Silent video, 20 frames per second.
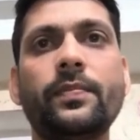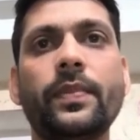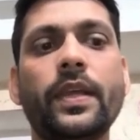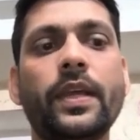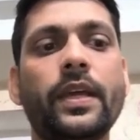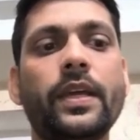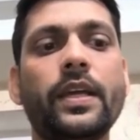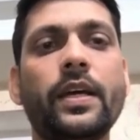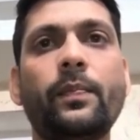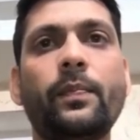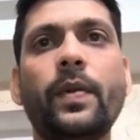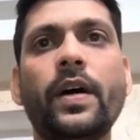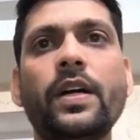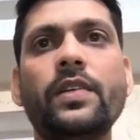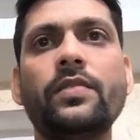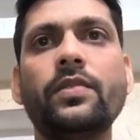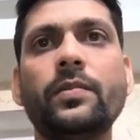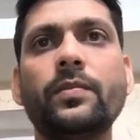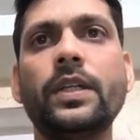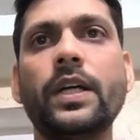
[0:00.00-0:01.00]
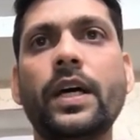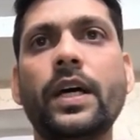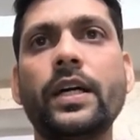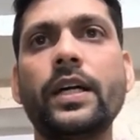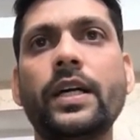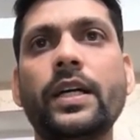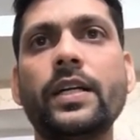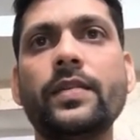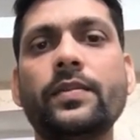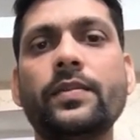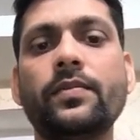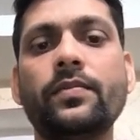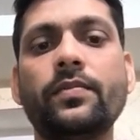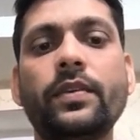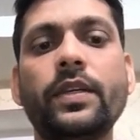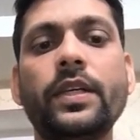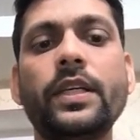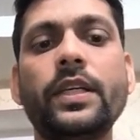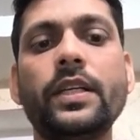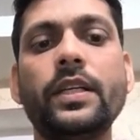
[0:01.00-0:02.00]
And apart from target trips,
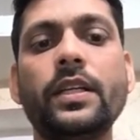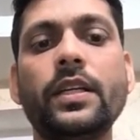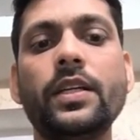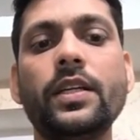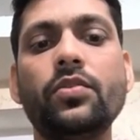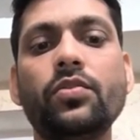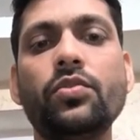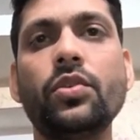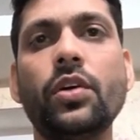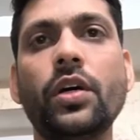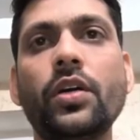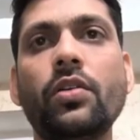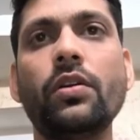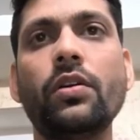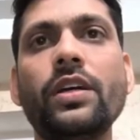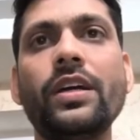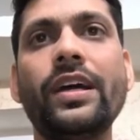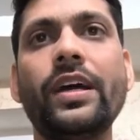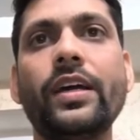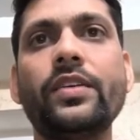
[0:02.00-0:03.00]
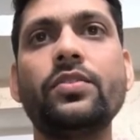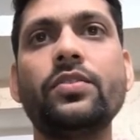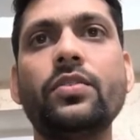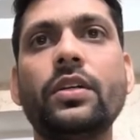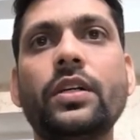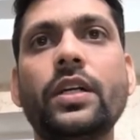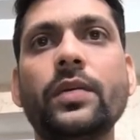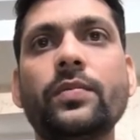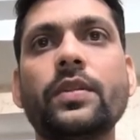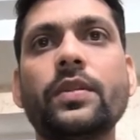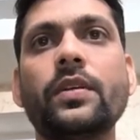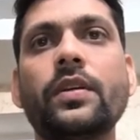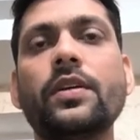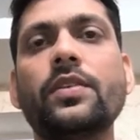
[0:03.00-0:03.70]
we need to join on the actual trips.